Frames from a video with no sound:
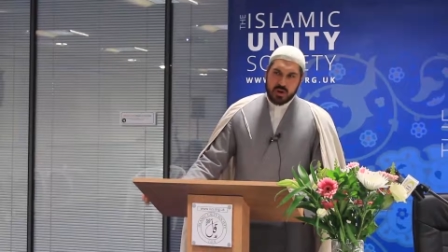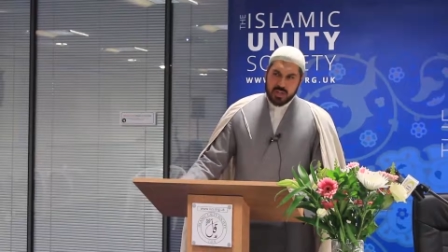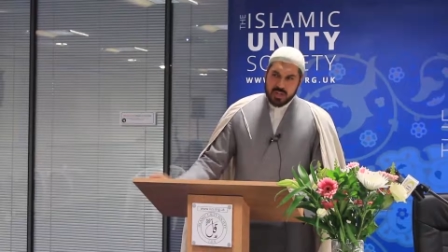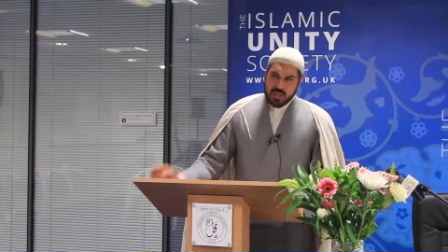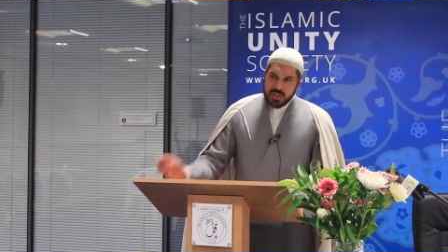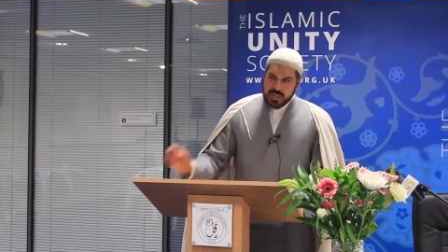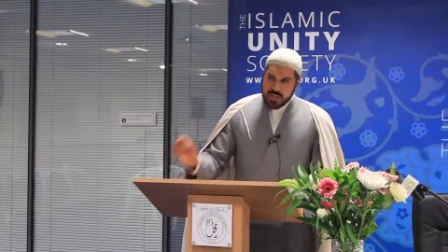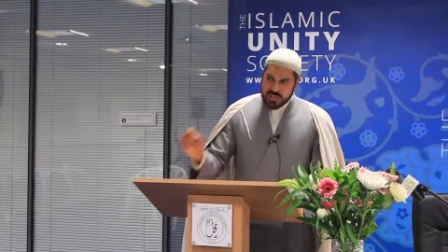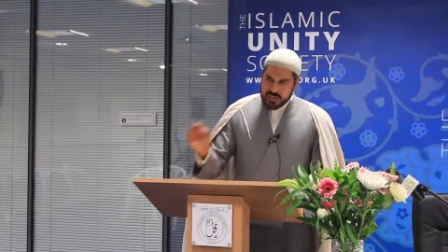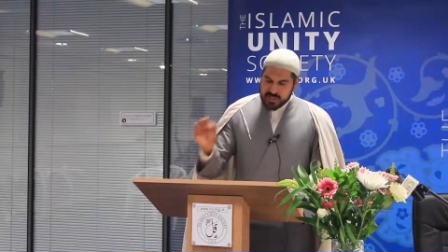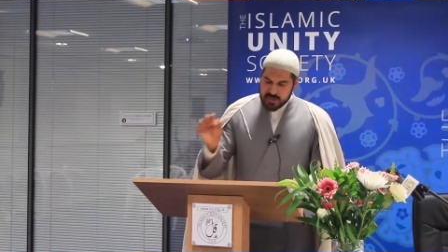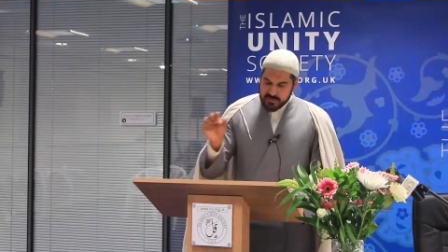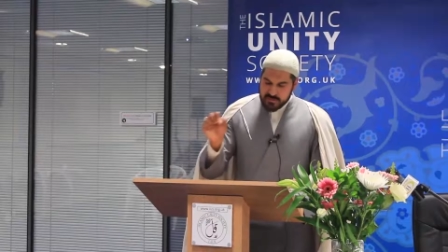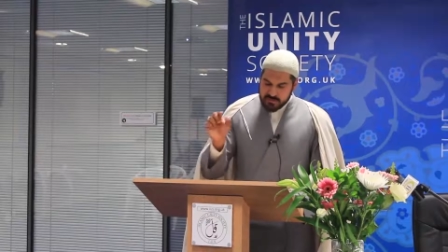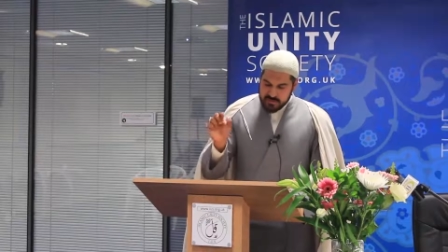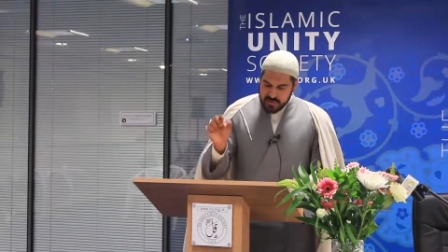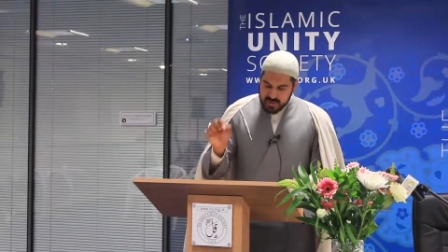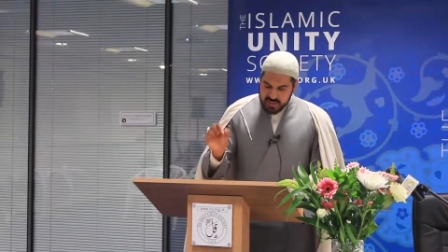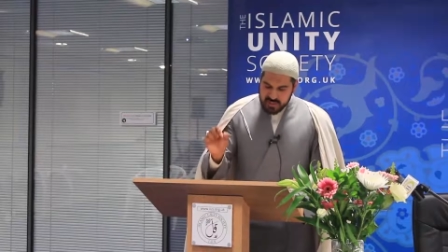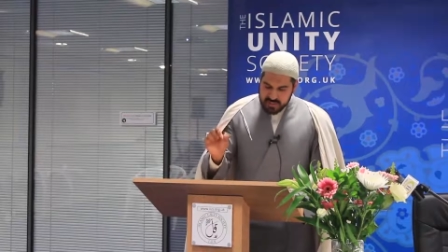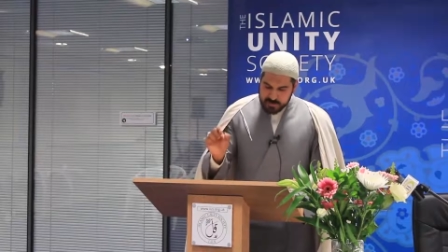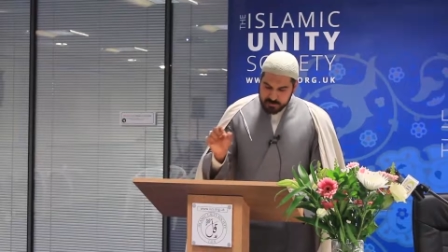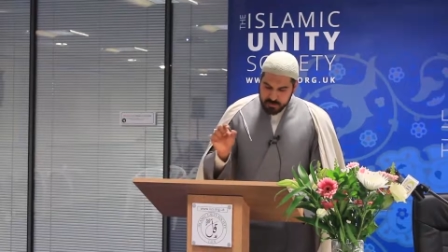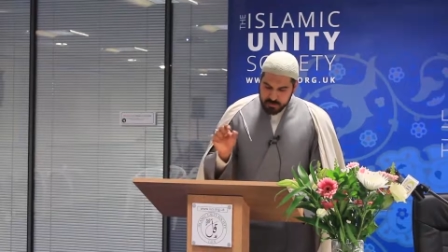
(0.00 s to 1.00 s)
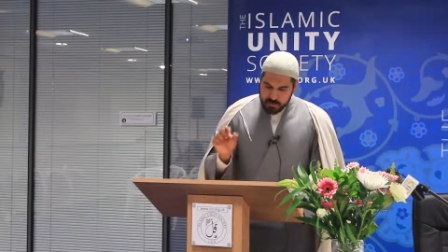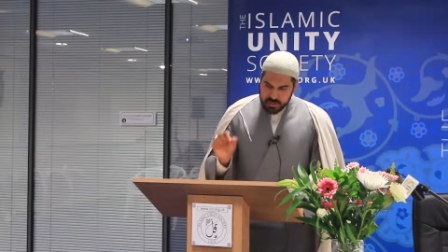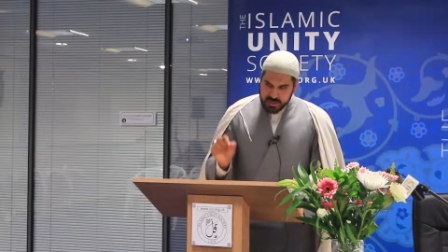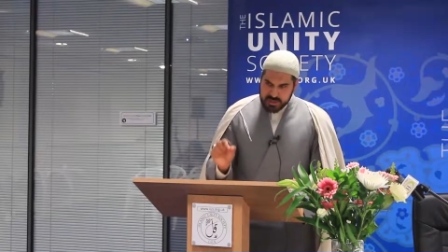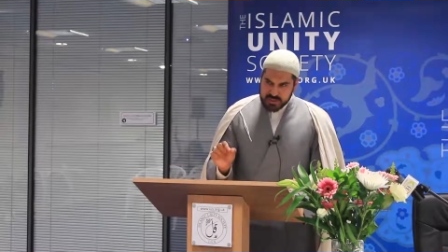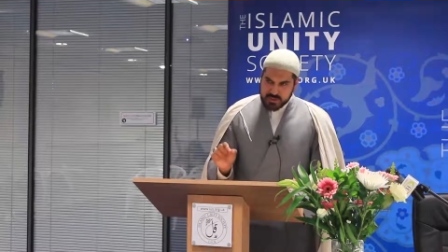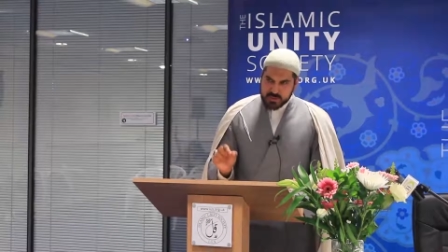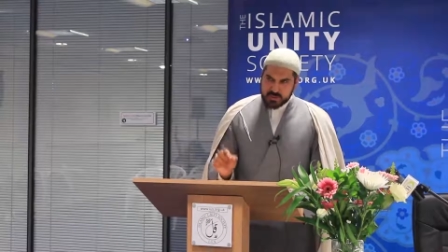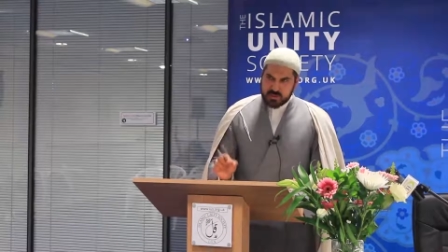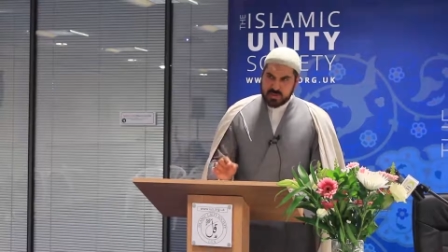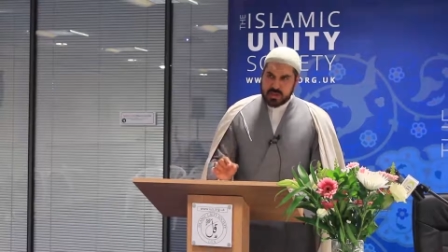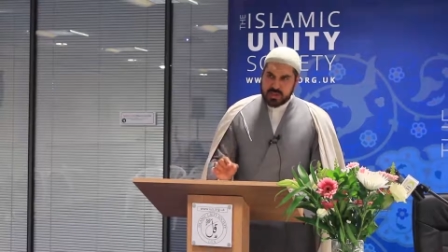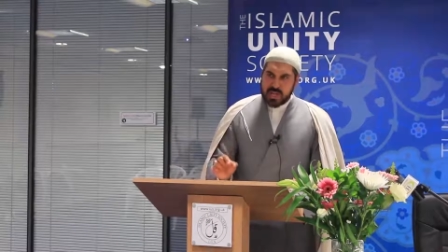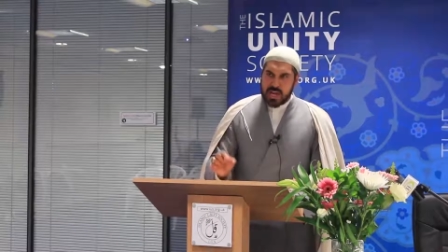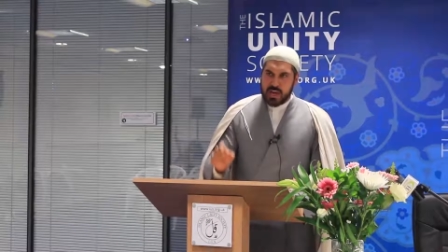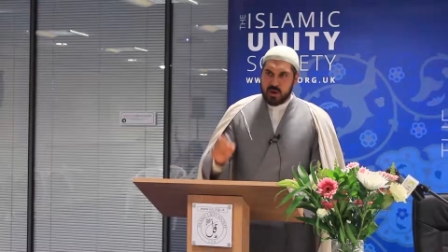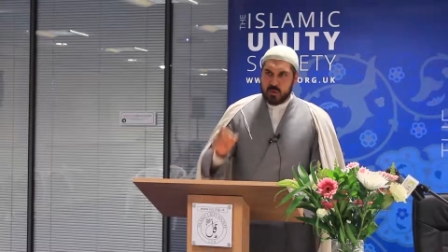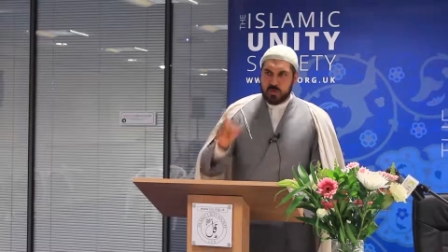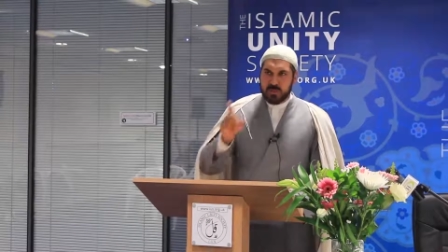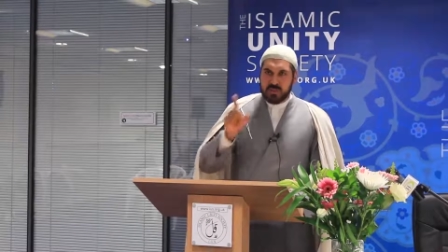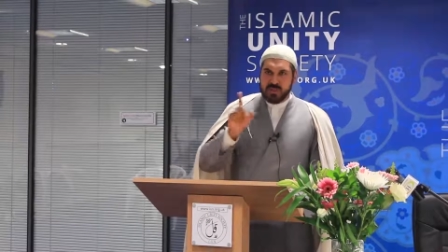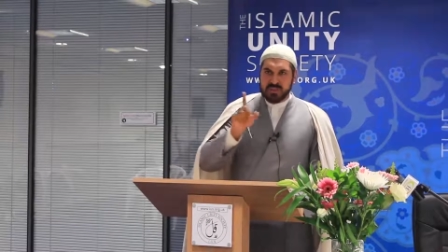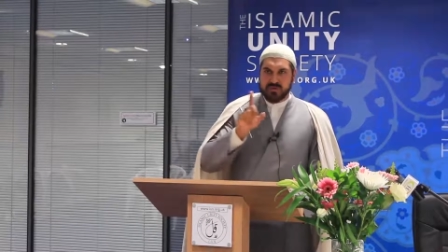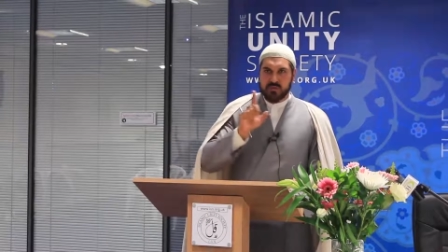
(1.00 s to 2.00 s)
Each of these points will
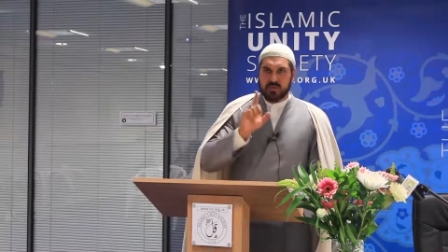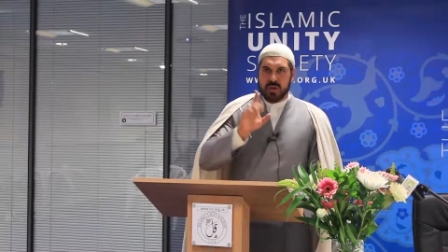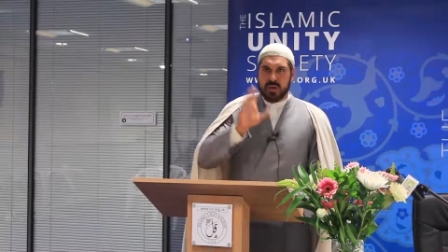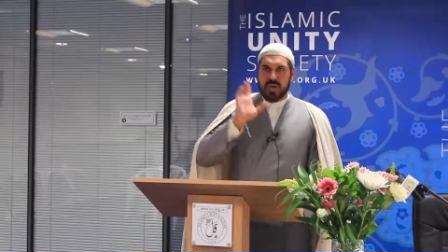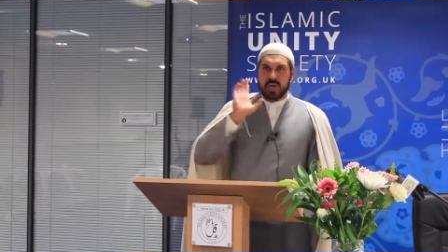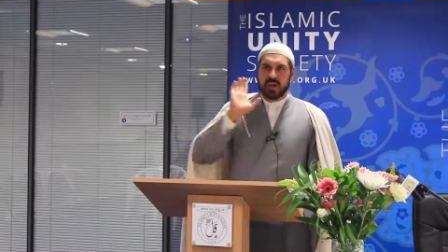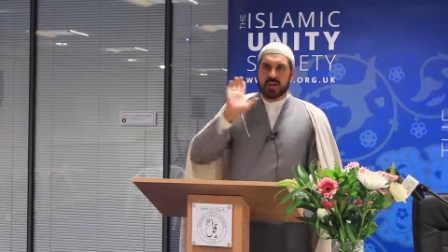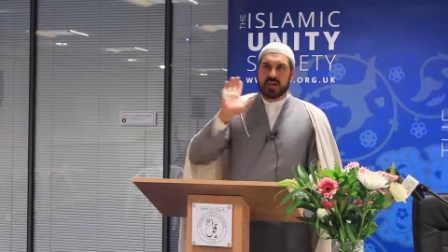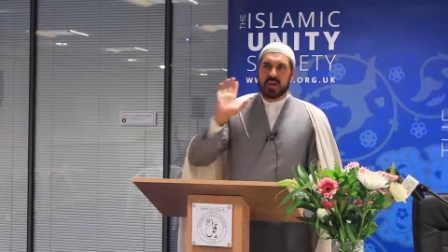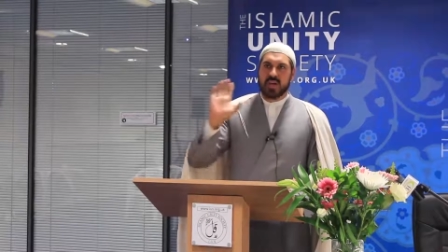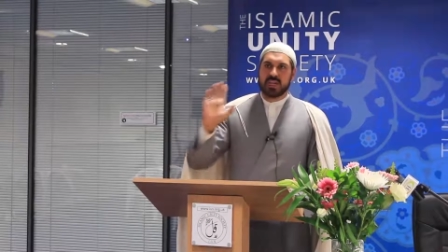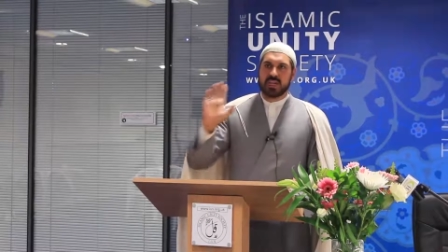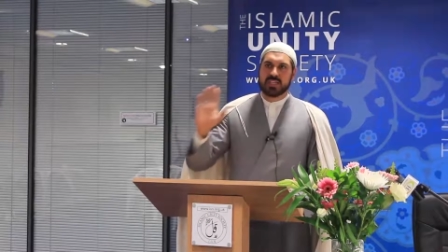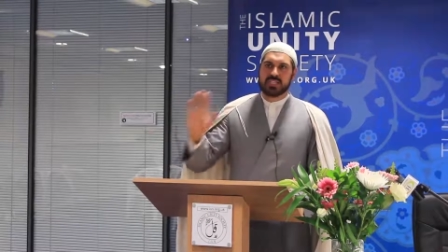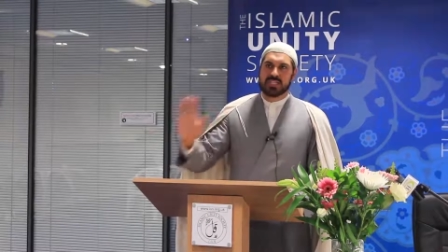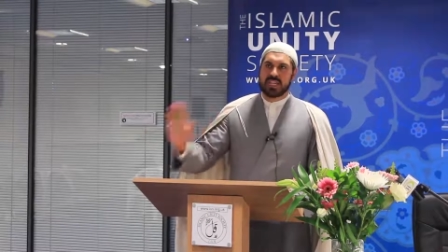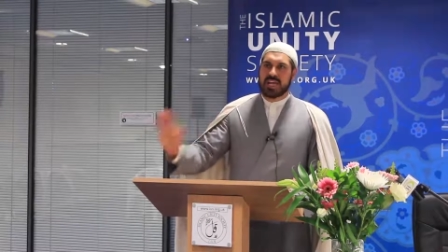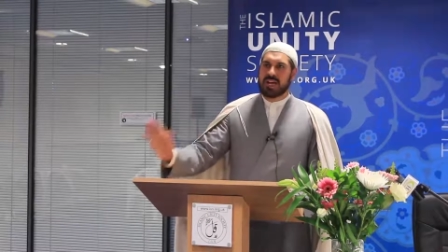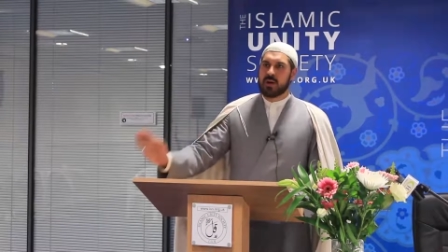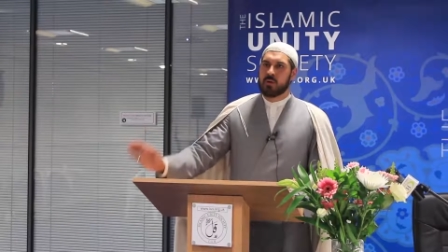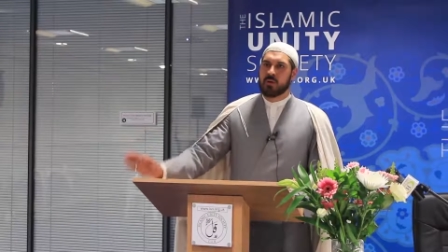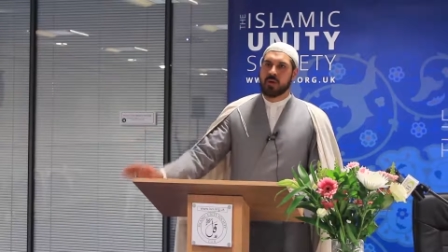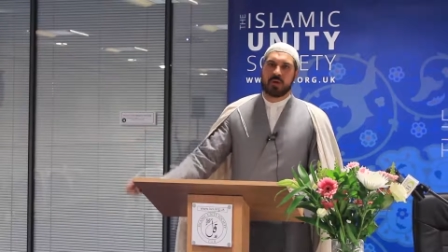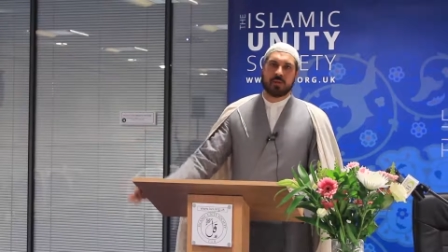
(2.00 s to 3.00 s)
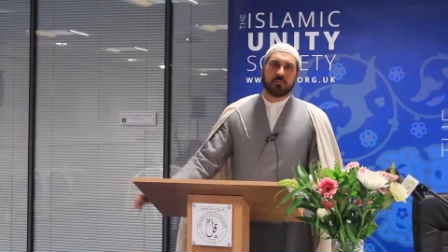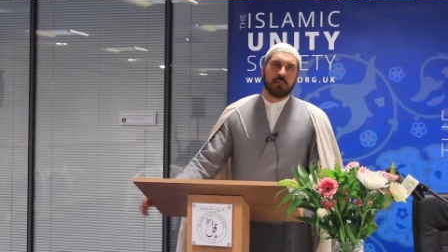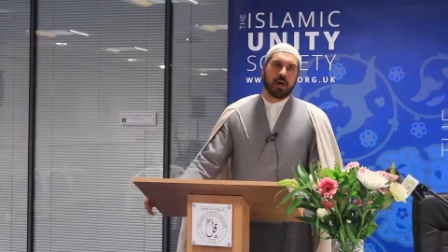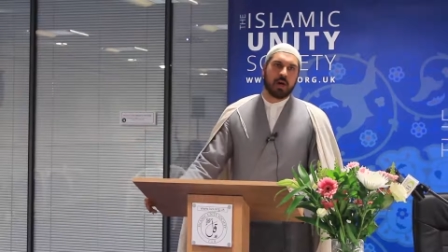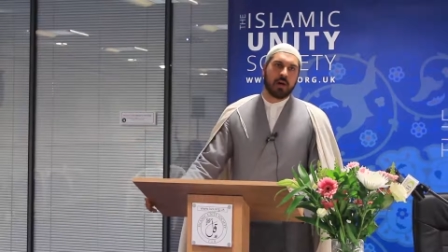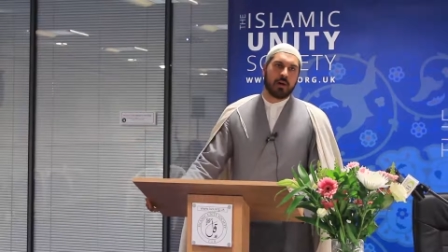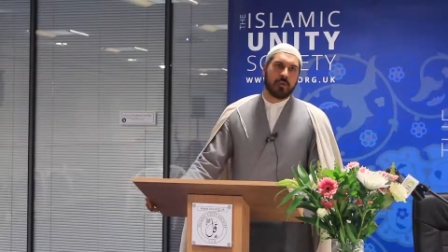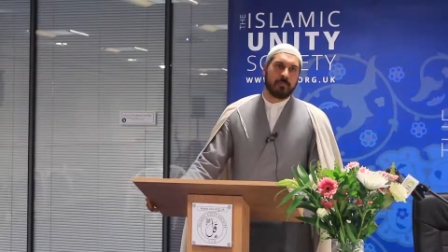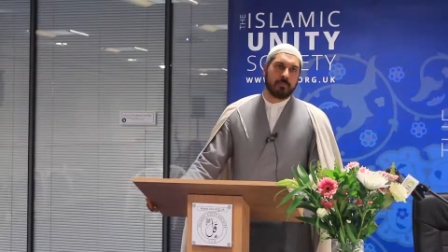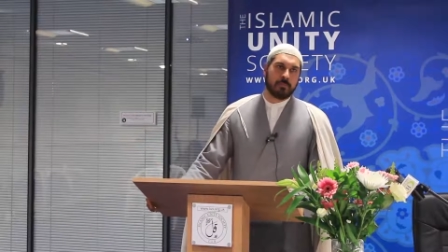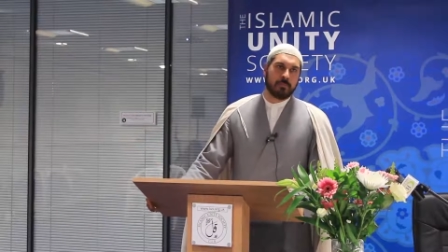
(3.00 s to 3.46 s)
help us recognize our Imam.